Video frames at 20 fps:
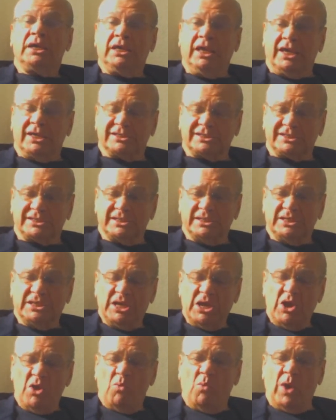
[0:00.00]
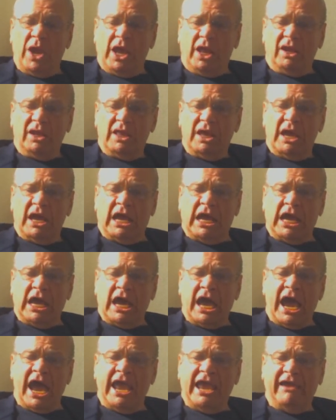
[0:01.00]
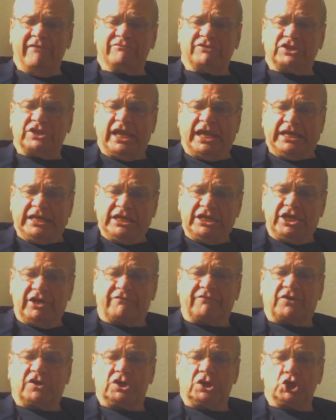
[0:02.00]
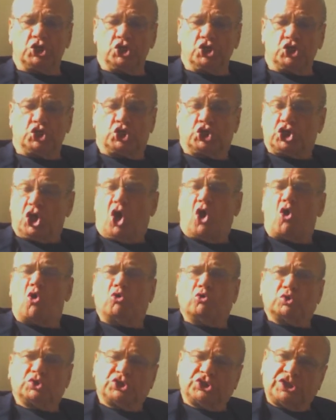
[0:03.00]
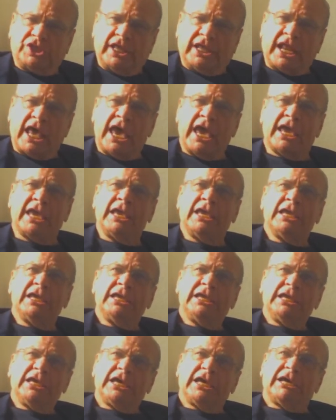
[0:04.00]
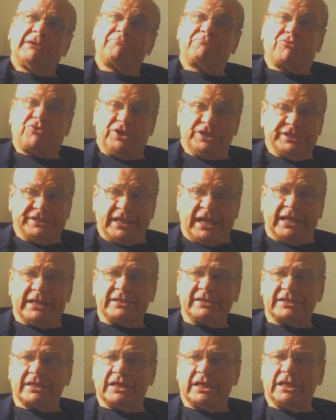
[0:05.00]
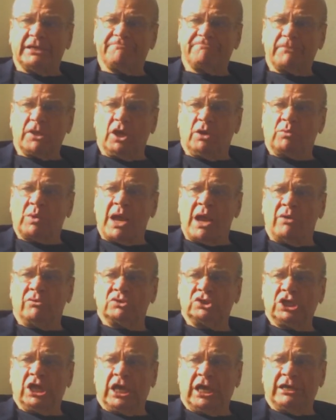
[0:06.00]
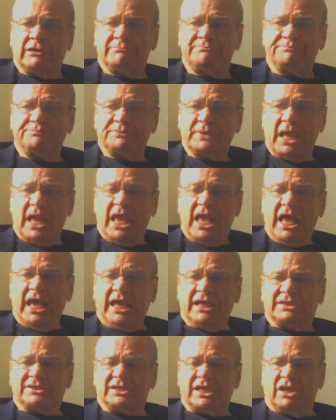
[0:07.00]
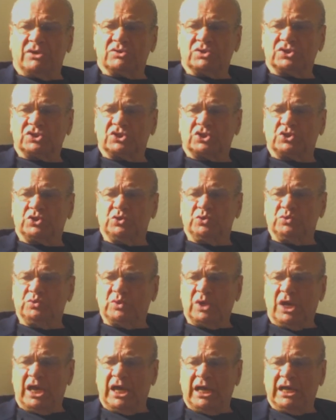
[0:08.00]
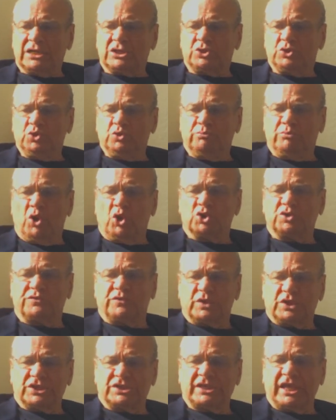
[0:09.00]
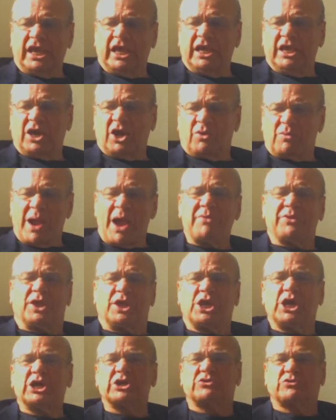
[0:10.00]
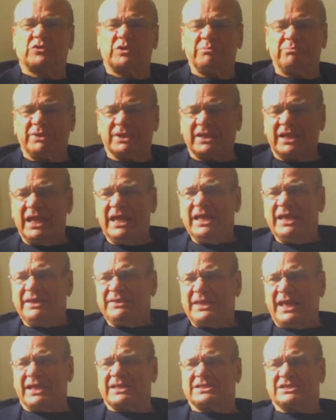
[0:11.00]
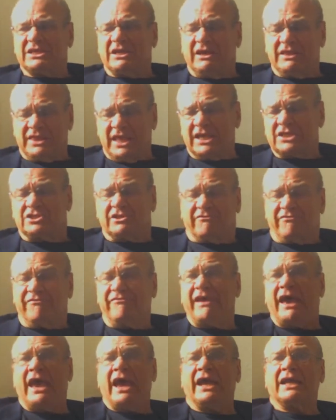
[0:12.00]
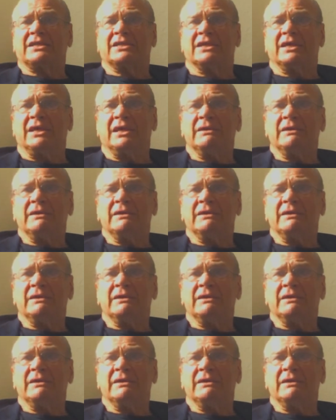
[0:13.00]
Yes. Well, I have 10 different shows that I present around, it sounds too boastful to say around the country, but that's a fact.